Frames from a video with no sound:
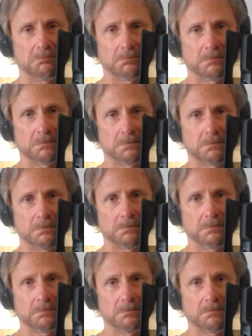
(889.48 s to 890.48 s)

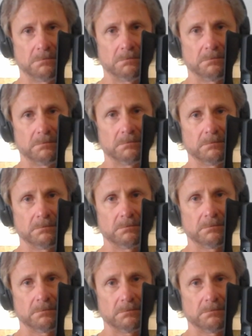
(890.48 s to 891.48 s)

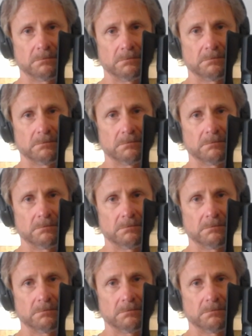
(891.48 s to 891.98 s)
(silence)